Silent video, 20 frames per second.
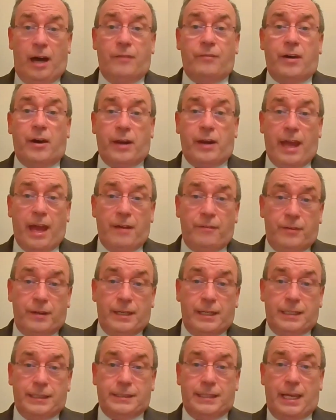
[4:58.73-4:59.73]
of our
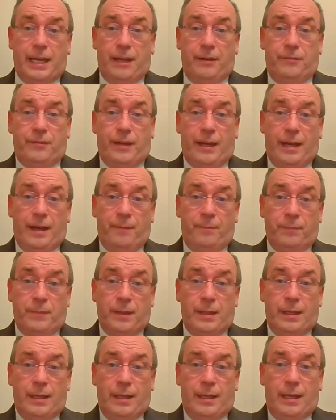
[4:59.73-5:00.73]
heavenly Savior.
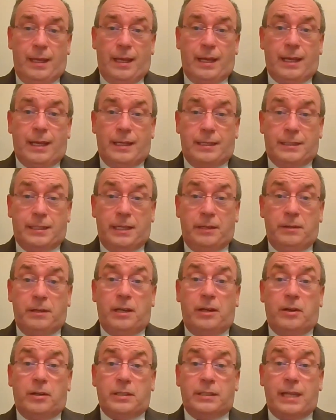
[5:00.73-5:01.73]

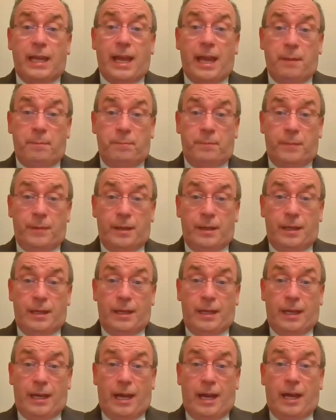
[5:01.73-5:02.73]
Continue to look to him
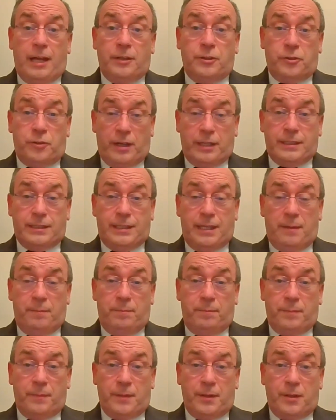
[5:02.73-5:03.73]
and trust
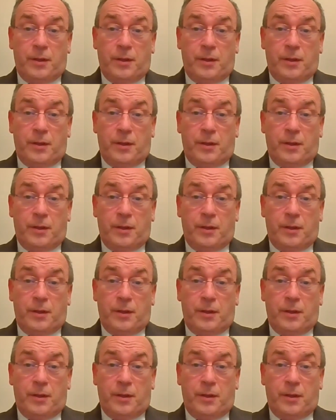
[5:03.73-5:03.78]
him.